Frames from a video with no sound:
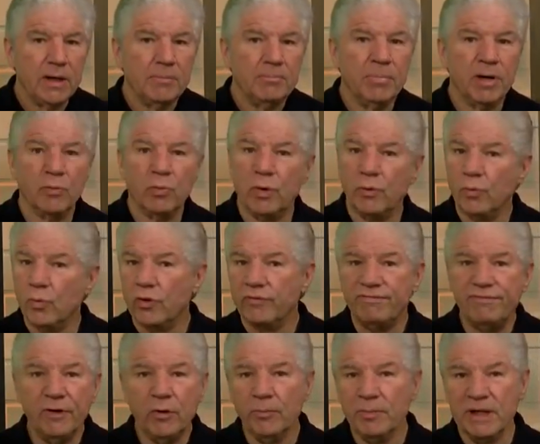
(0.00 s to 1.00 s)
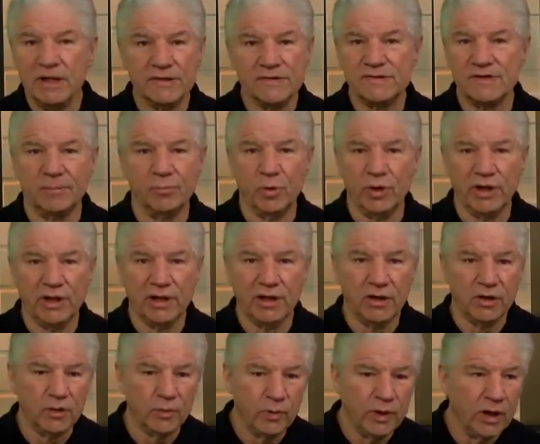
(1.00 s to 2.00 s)
But when we're filming someone in
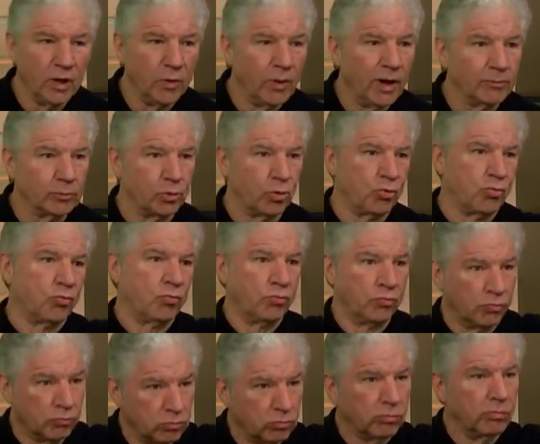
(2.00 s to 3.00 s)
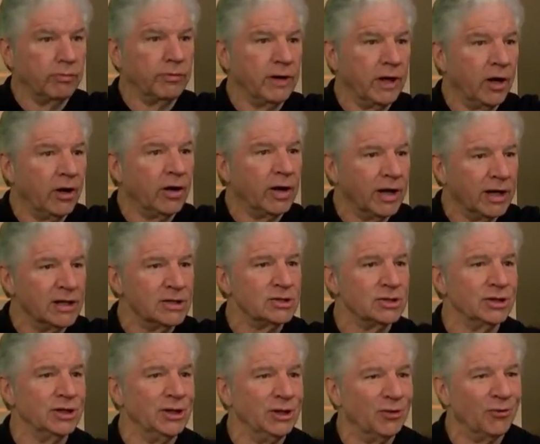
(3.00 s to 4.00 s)
here, we don't want the air
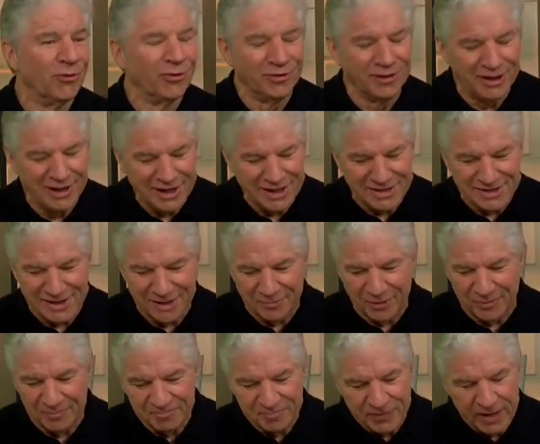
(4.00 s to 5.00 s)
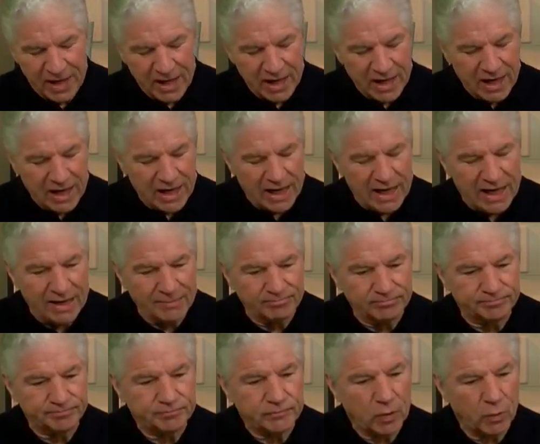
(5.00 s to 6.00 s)
conditioning, you know, or the heat to come on.
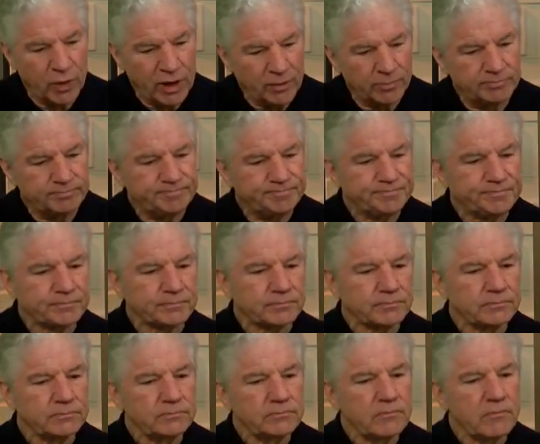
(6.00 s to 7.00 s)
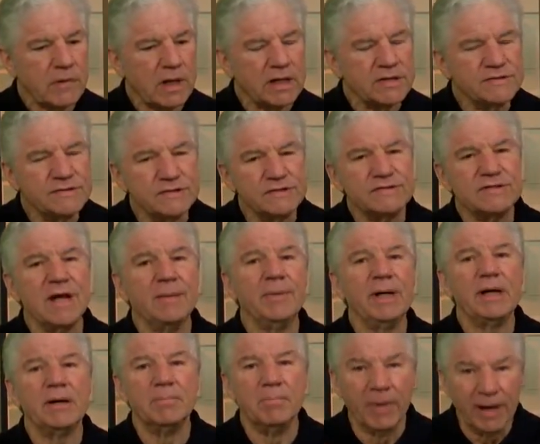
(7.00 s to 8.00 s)
Um, well,
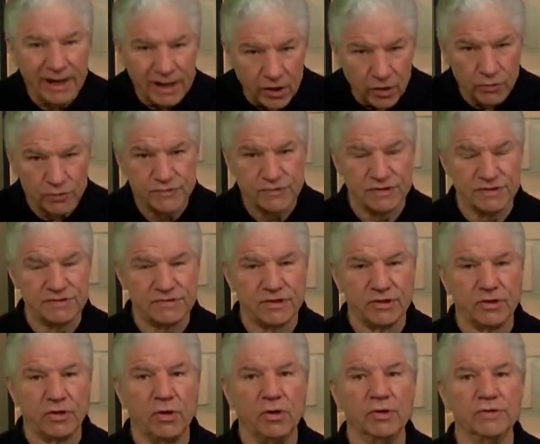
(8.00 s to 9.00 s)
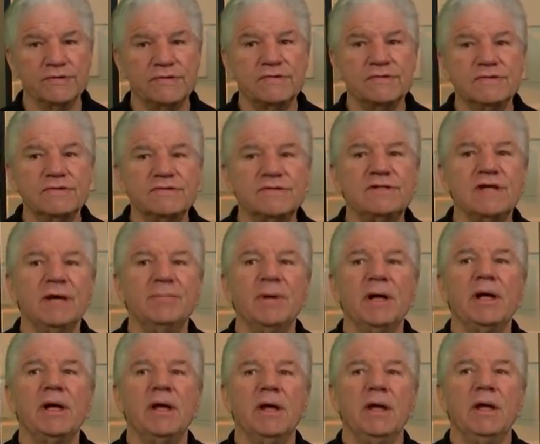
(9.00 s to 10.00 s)
systemic mycoses, they're called.
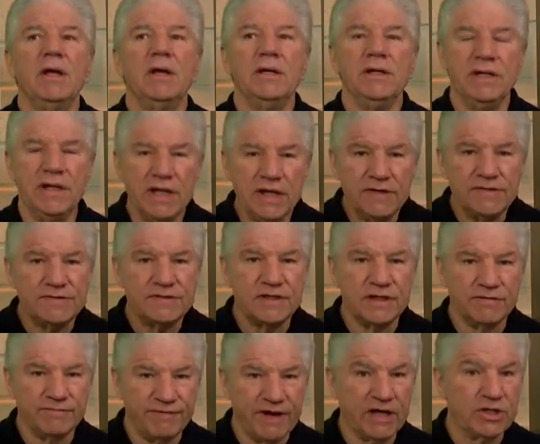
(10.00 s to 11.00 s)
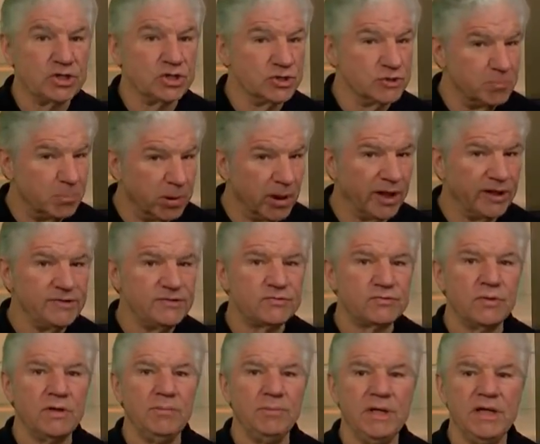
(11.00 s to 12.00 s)
Systemic yeast infections,
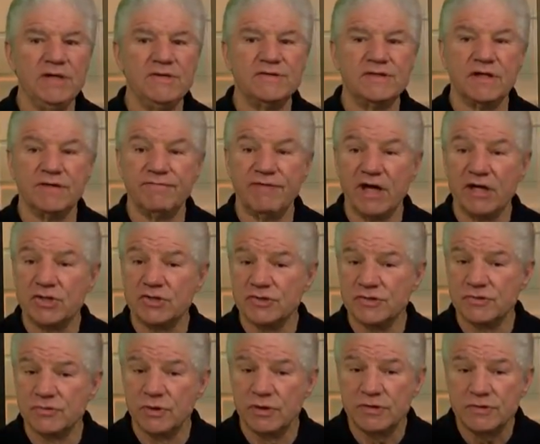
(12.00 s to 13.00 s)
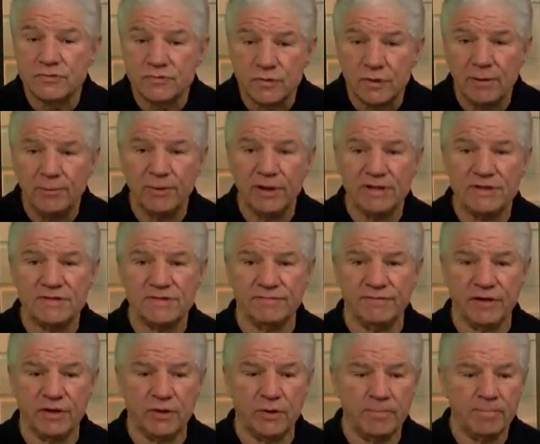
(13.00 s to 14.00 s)
bloodstream yeast infections are extremely
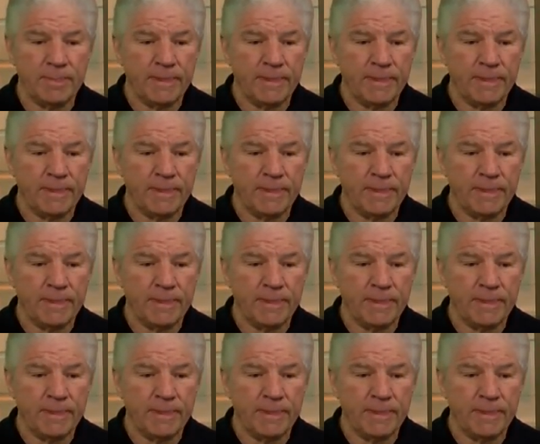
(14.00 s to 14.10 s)
severe.